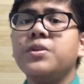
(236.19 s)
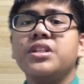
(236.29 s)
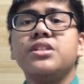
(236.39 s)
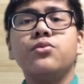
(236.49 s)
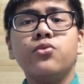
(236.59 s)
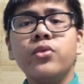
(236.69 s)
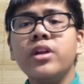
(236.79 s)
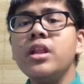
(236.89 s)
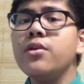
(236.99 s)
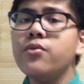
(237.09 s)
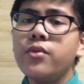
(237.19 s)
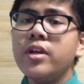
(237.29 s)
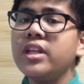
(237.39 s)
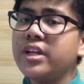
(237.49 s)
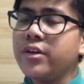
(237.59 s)
which is really,
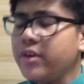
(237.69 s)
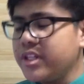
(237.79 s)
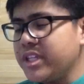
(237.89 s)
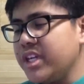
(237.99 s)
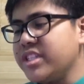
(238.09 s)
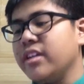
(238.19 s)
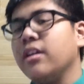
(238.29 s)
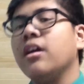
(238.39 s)
really irritating.